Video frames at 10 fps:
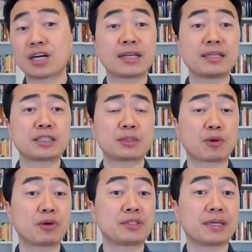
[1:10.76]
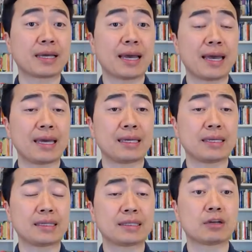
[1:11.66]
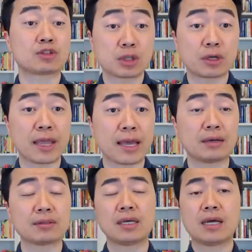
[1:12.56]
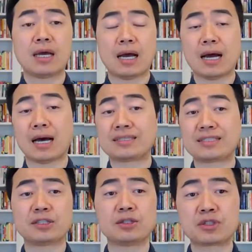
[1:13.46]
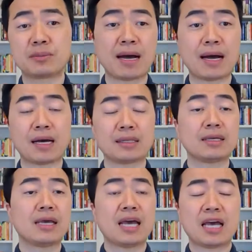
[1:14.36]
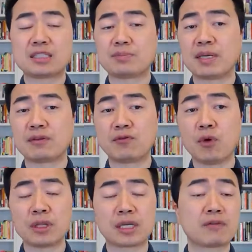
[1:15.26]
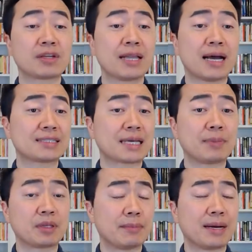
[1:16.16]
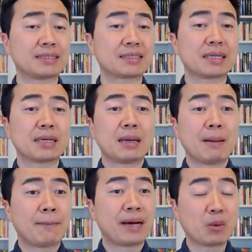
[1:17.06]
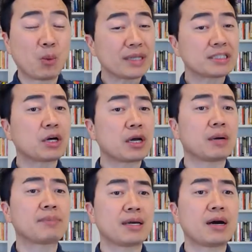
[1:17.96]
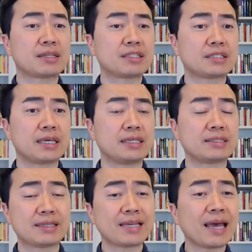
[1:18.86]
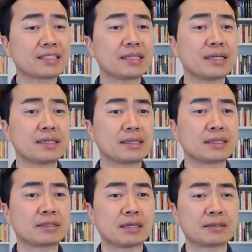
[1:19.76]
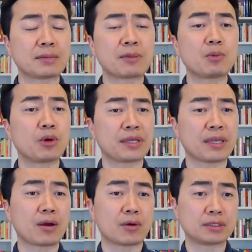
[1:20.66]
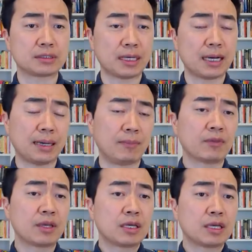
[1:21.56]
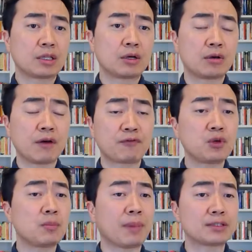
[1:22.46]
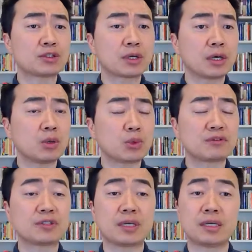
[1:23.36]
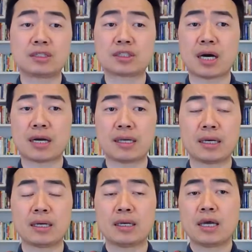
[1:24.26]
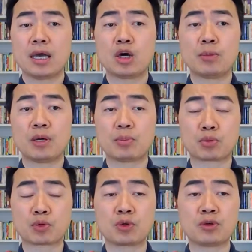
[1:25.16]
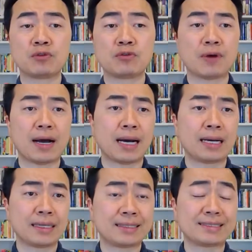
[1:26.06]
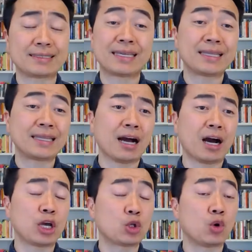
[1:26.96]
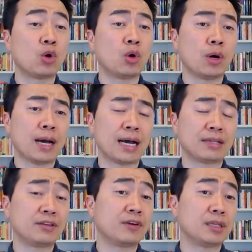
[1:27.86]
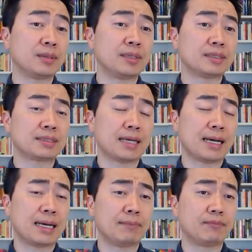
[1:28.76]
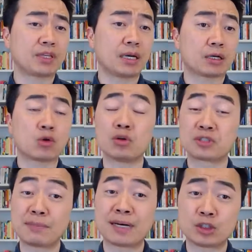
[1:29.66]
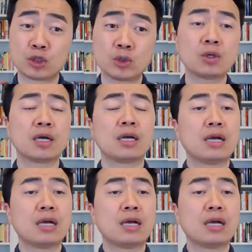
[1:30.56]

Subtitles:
China is experiencing a slowdown. Steel demand has been falling over the last couple of months. But what's going on behind the scenes? There's actually something more inherent. A few months ago, we've seen China help approve its Guinea iron ore development called Simandou.